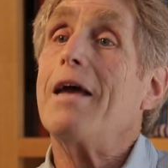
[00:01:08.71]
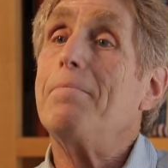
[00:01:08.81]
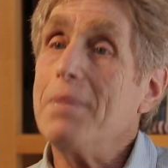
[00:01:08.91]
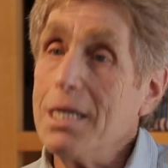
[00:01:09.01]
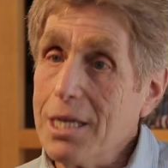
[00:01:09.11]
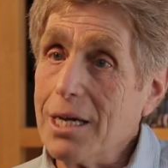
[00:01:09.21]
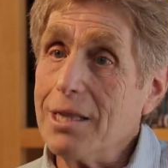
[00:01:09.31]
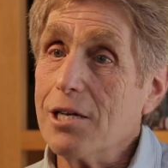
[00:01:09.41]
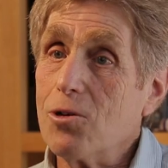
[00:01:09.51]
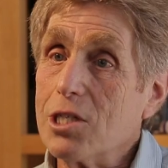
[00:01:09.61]
and media
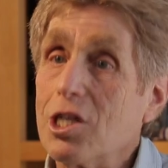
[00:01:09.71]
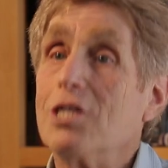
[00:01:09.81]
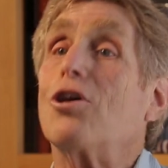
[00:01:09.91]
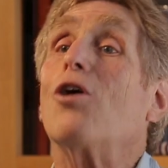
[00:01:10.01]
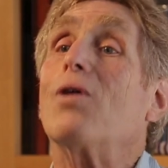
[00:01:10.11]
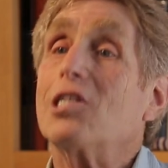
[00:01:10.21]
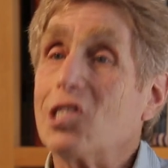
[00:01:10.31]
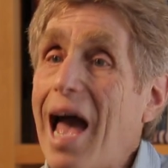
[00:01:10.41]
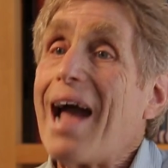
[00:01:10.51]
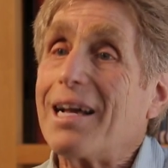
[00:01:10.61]
literacies are
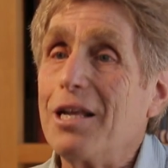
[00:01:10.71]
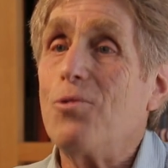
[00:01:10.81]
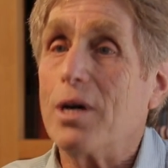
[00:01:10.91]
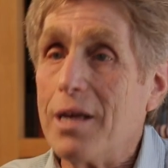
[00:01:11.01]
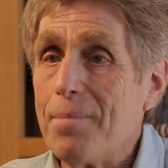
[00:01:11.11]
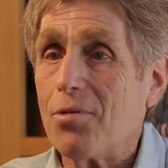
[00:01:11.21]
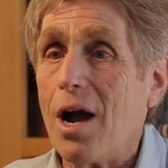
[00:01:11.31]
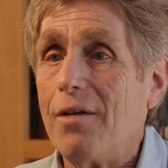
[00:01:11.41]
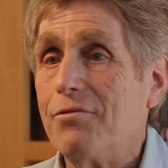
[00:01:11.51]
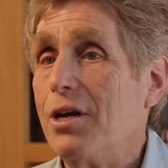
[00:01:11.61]
exactly what
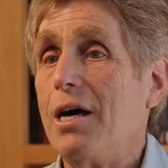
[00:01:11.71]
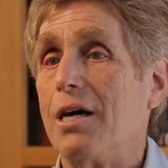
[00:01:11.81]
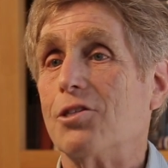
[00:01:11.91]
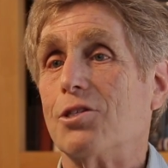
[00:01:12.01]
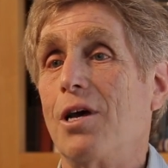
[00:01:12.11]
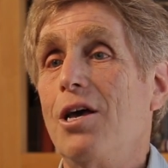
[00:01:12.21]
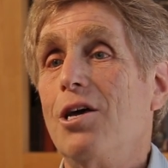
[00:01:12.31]
improv does.